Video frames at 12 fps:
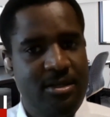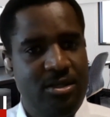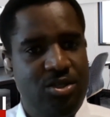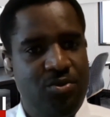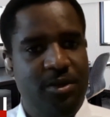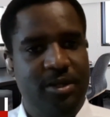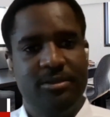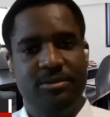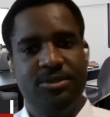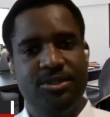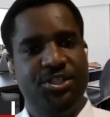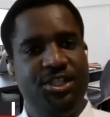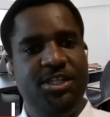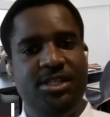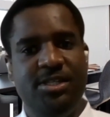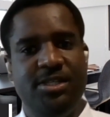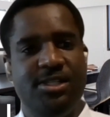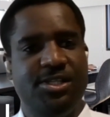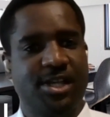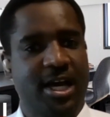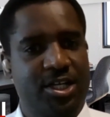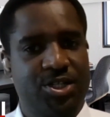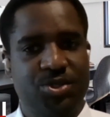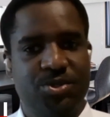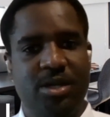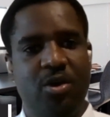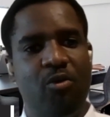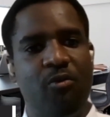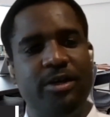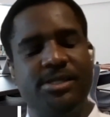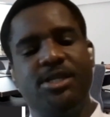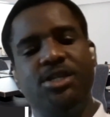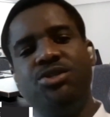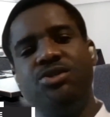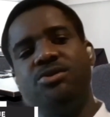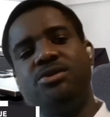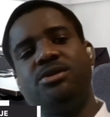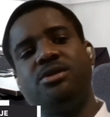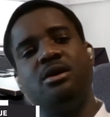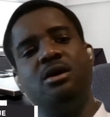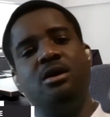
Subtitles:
You will see discussions and conversations